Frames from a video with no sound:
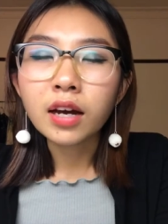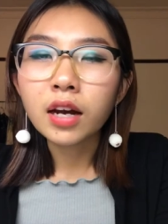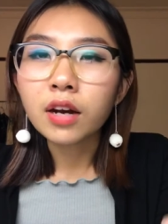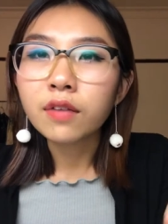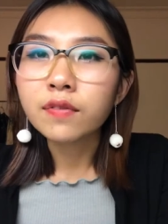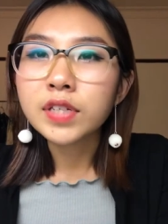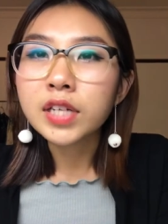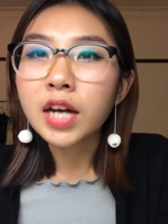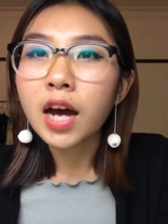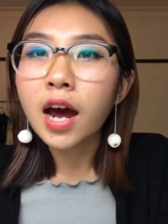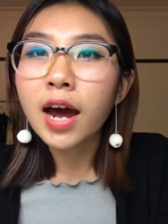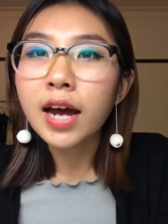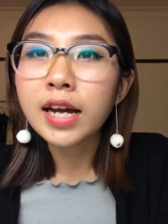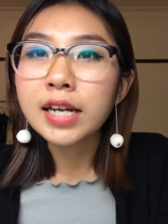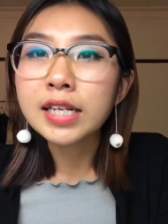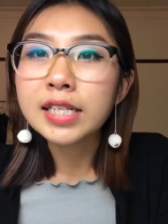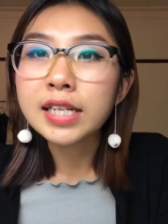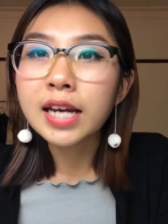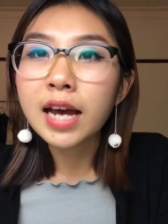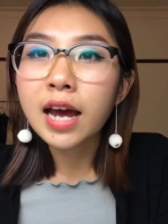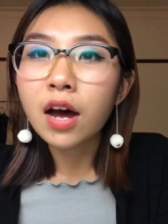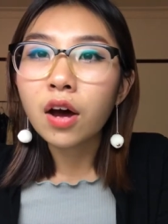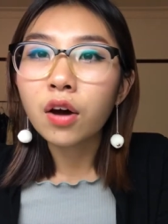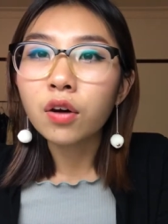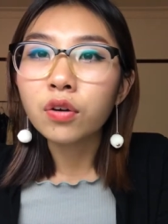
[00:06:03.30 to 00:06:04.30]
kind of tied
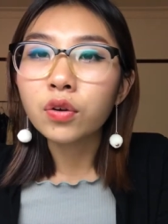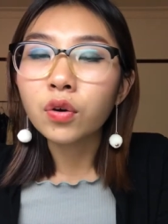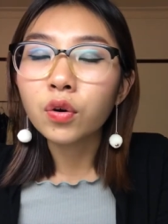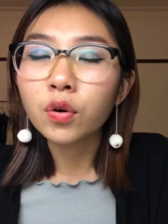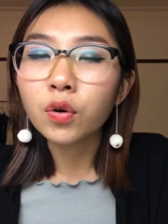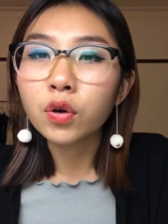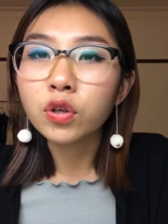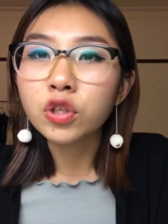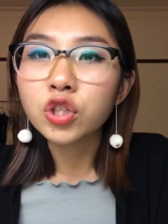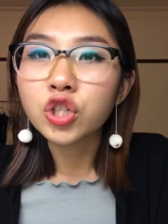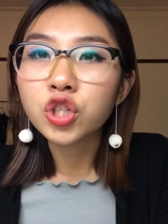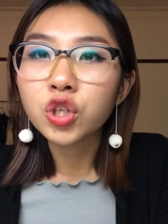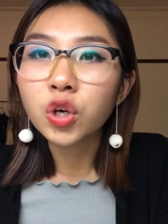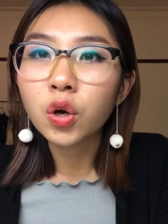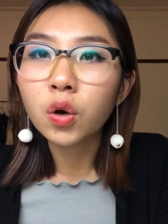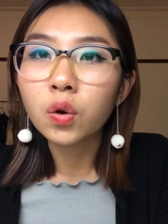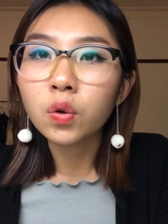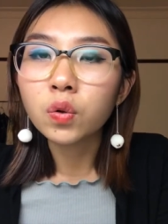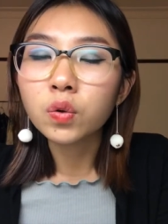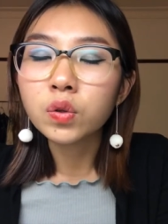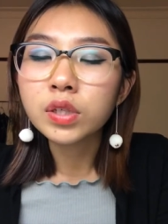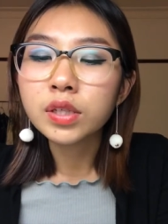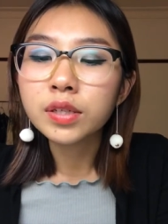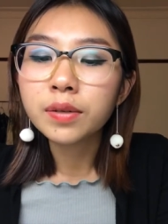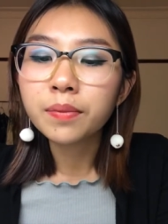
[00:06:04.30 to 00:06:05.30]
down or
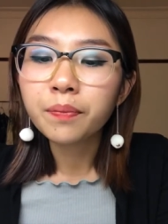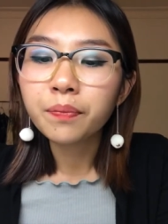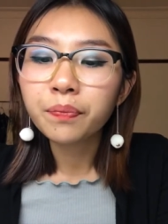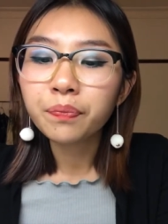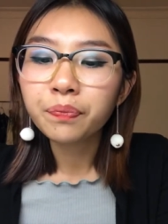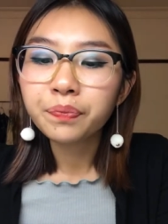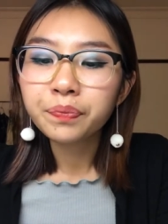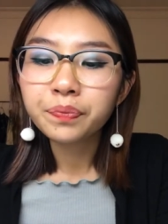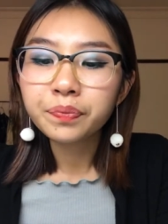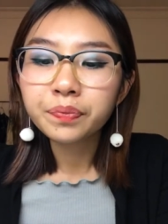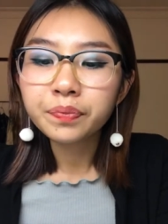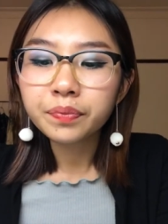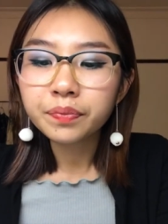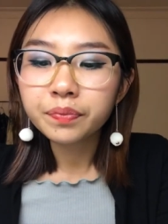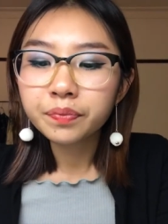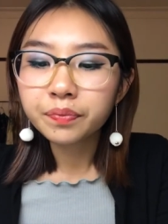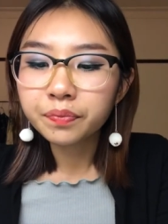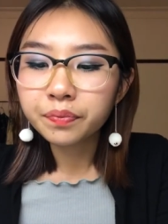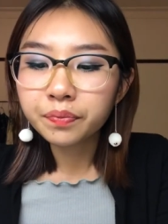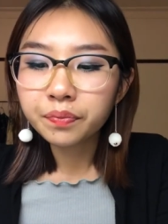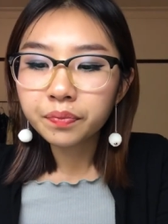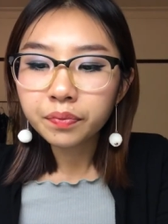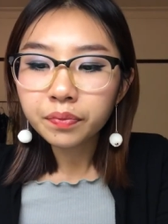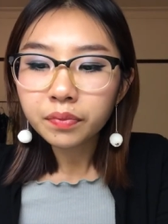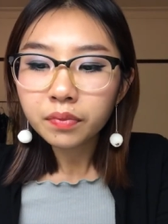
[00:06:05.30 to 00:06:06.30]
controlled
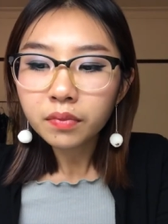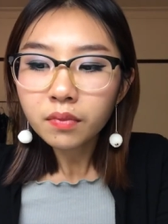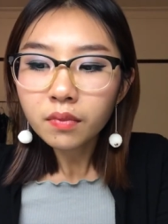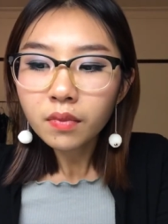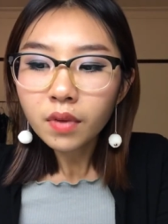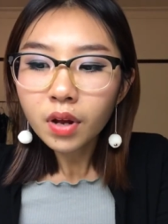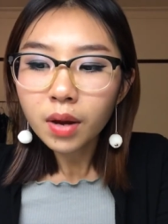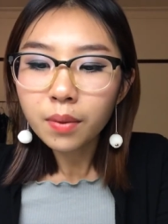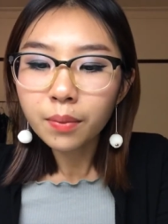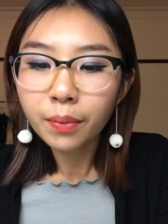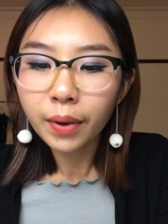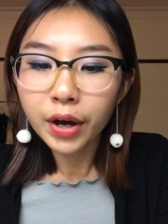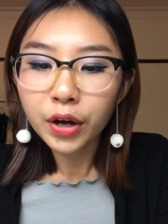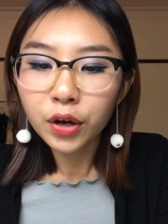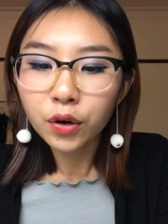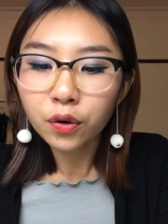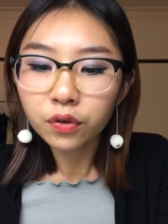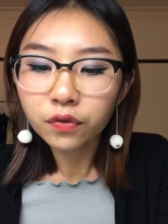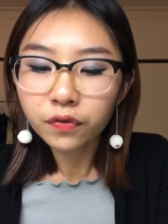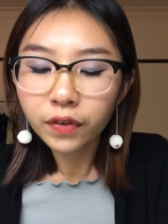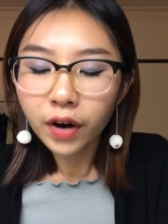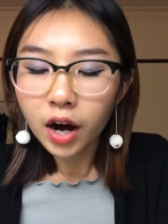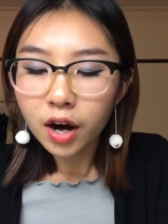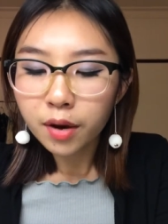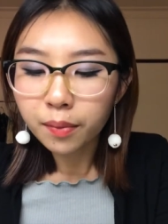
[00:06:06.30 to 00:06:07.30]
by your
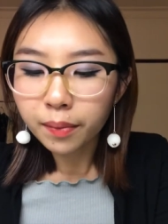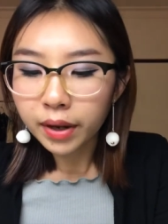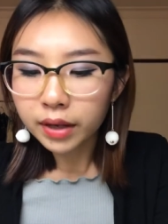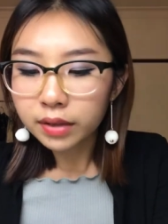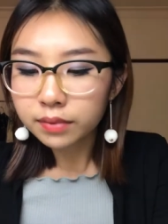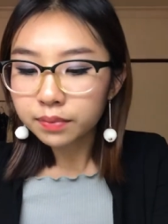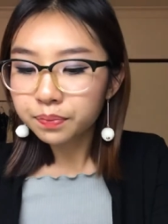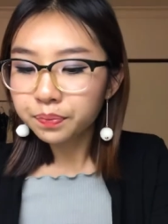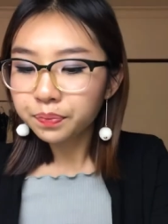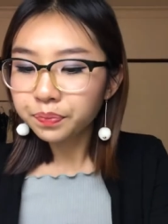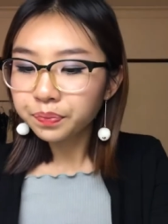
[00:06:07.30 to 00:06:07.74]
environment,